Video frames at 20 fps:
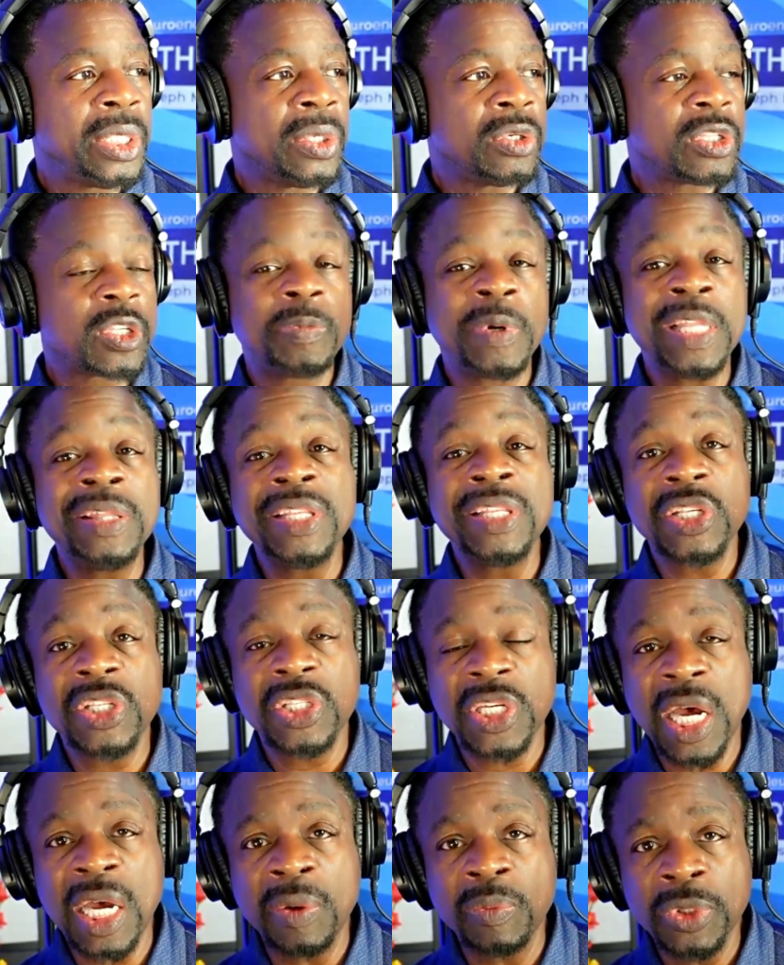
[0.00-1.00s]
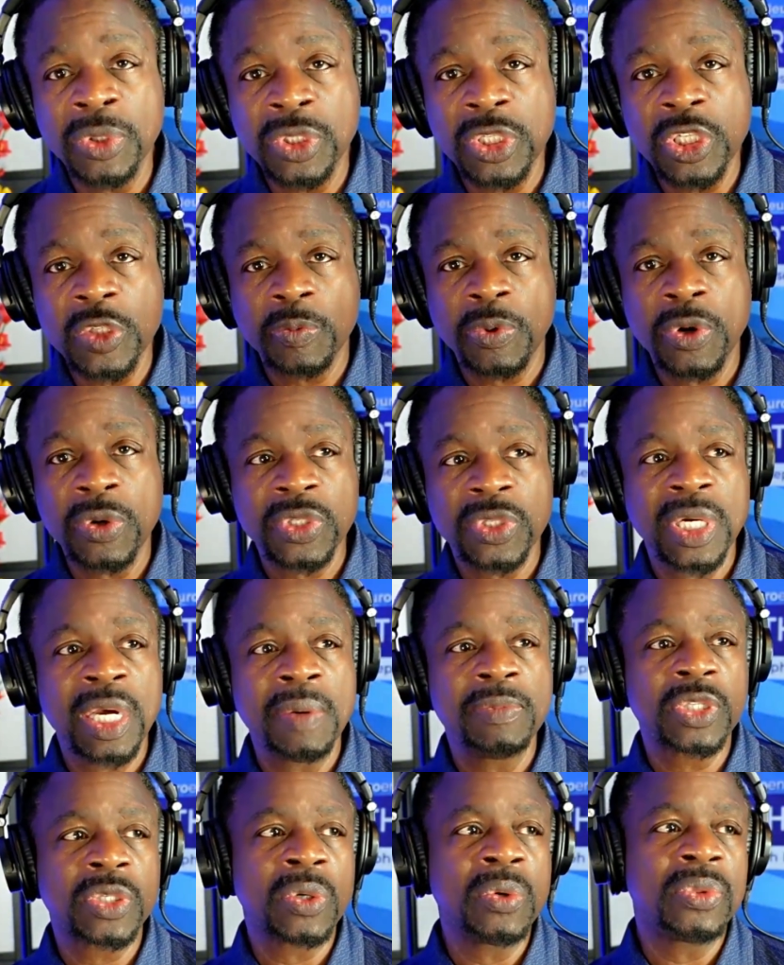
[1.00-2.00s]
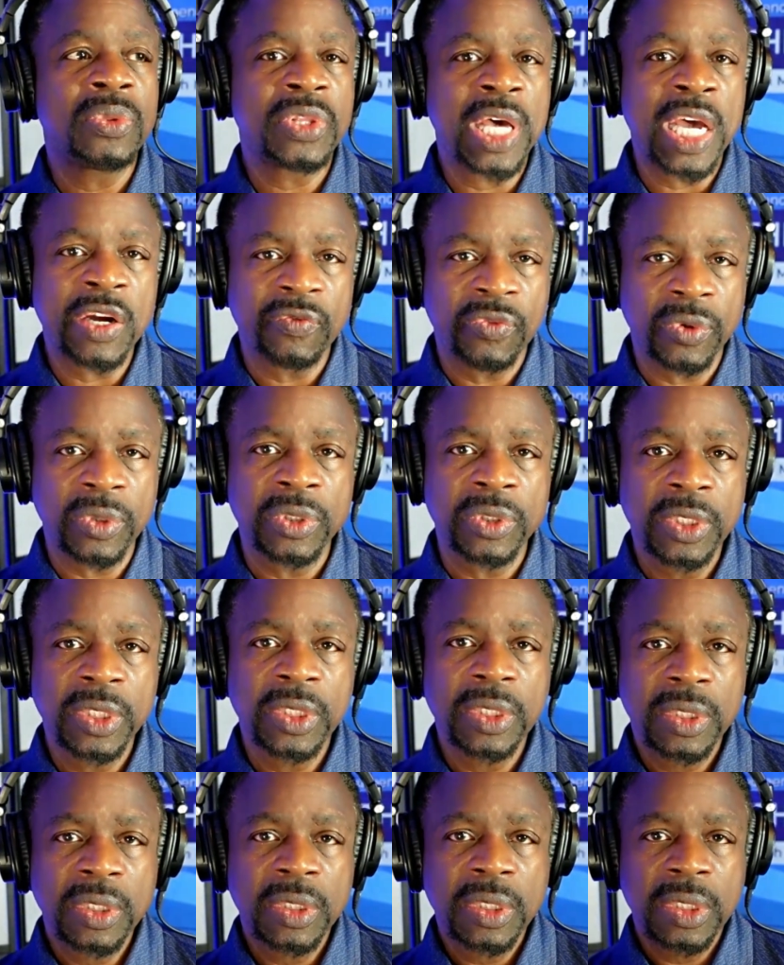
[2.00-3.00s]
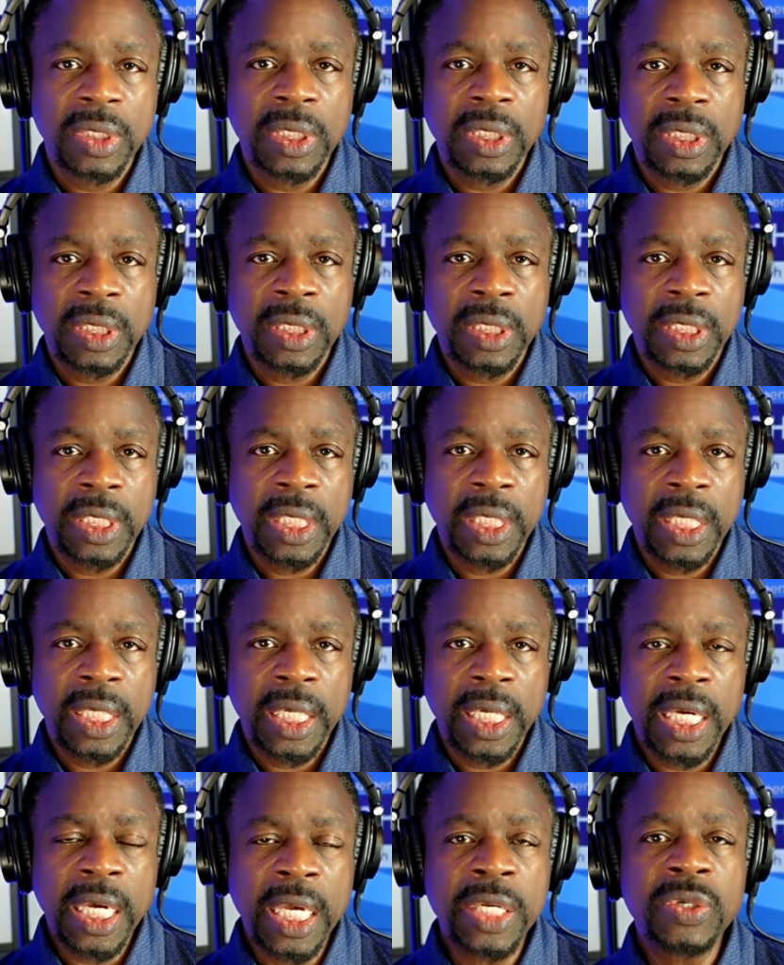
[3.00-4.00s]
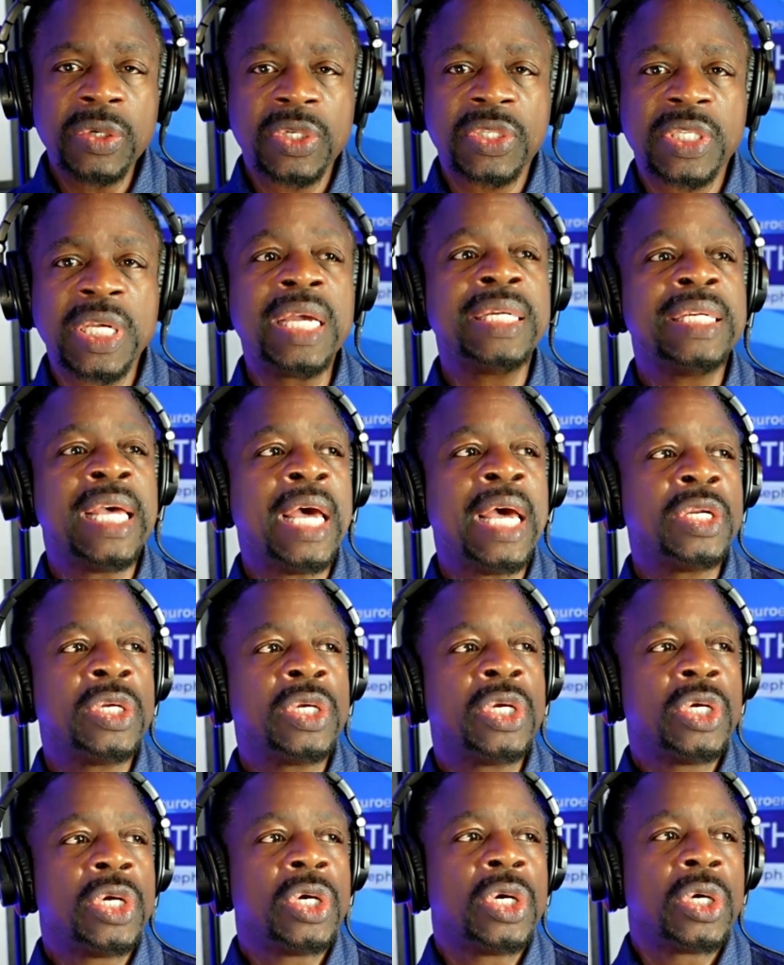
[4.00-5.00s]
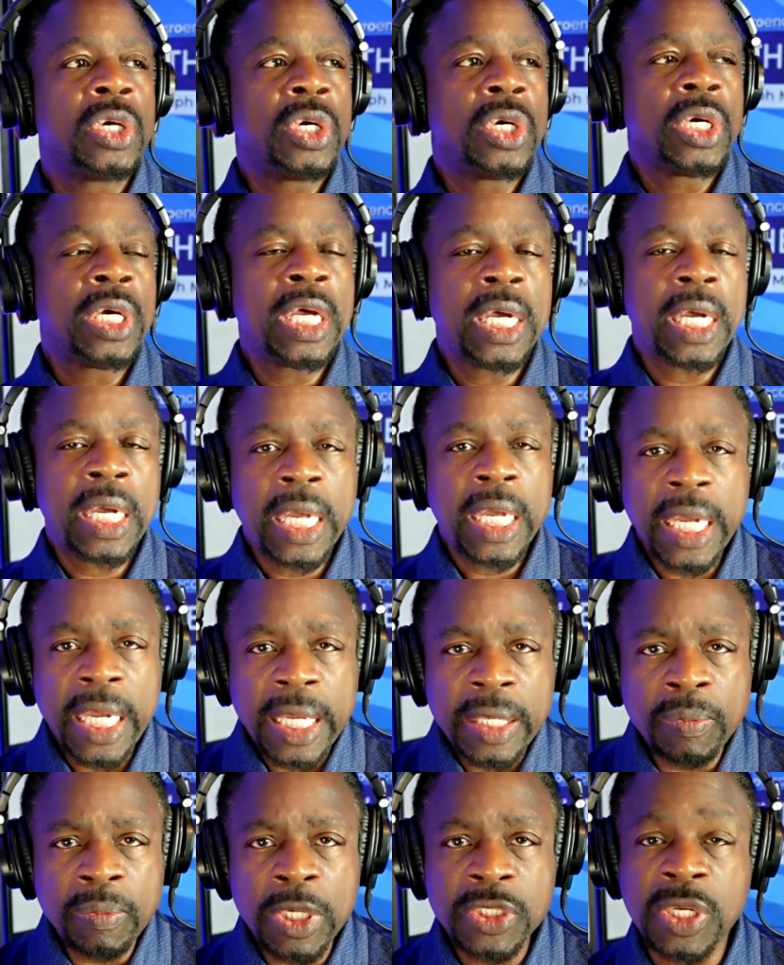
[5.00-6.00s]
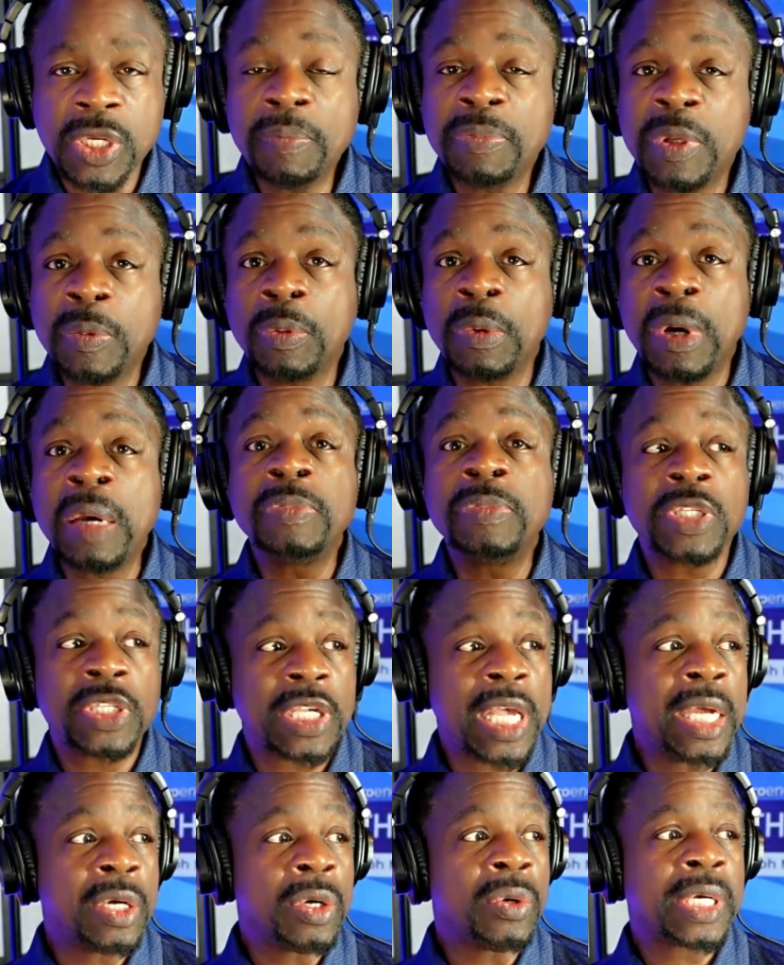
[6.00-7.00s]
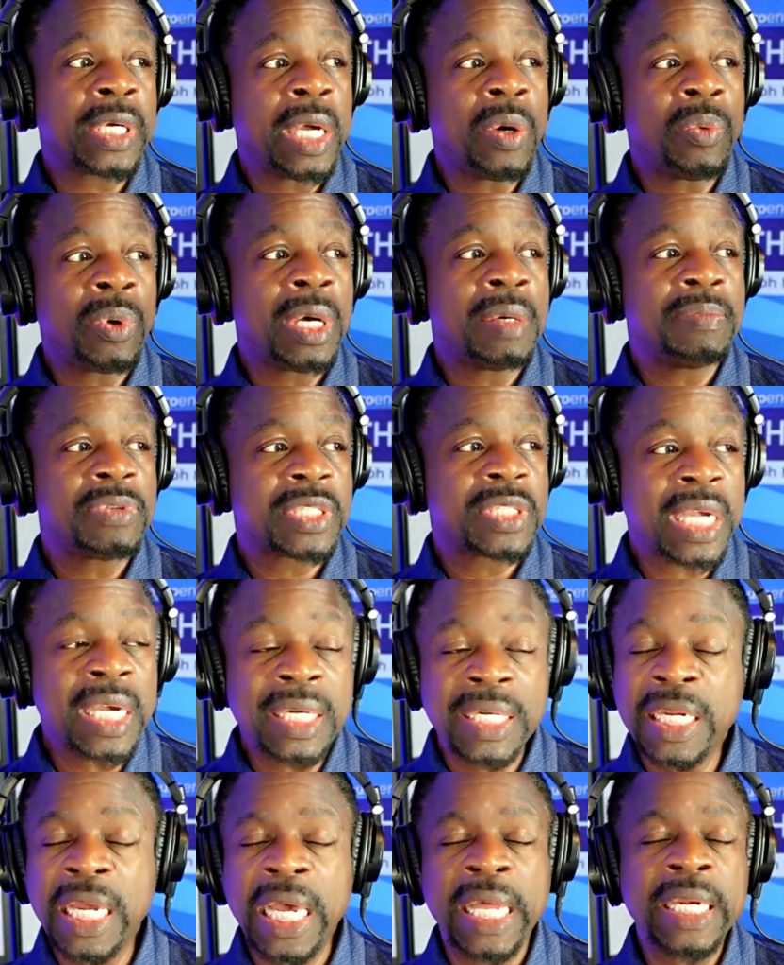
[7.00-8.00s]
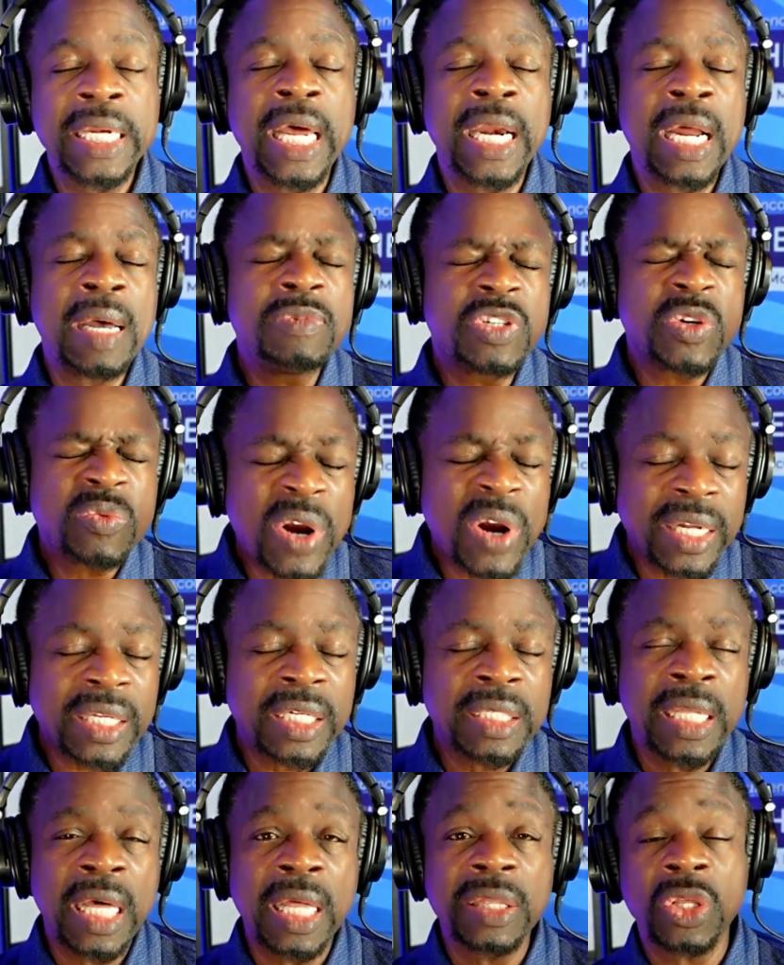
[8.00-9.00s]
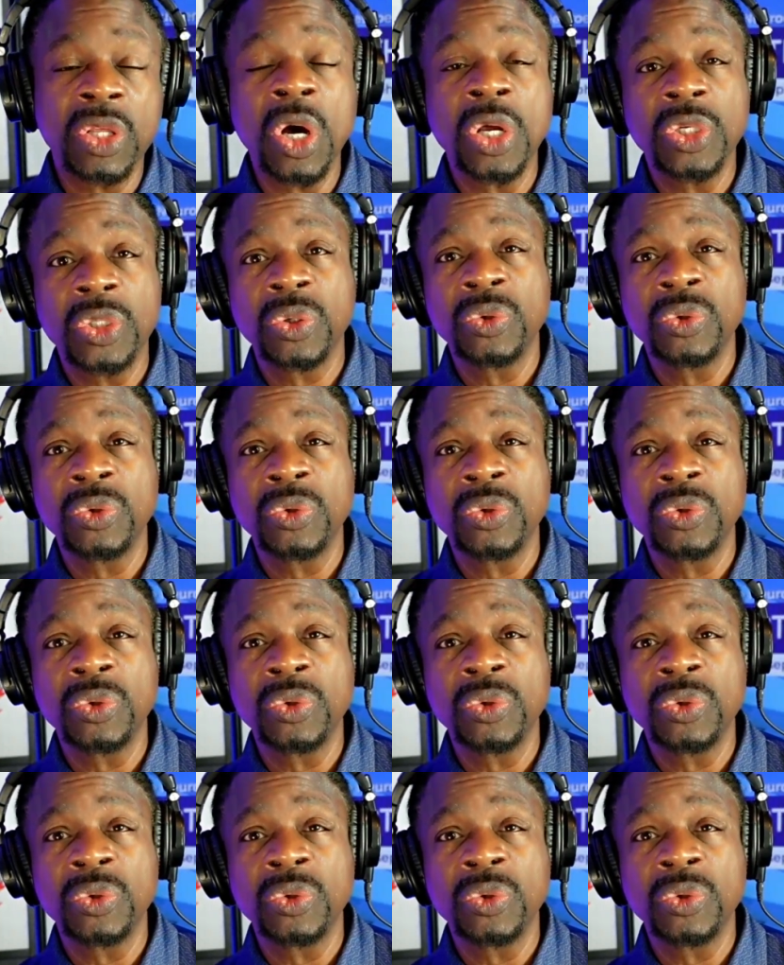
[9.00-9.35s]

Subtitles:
spend this time with this person. I'm so thankful. And you're saying that, some people might be saying, okay, well, I'm saying it and I'm directing that thought